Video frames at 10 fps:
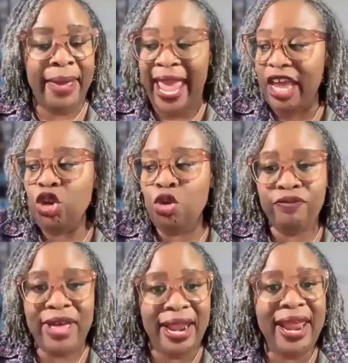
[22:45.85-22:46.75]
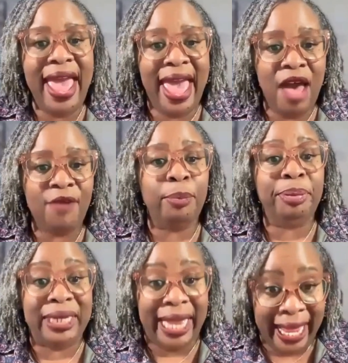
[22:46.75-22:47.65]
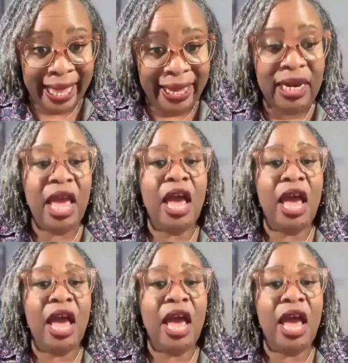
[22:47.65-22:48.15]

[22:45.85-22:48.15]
And you've got to have a plan,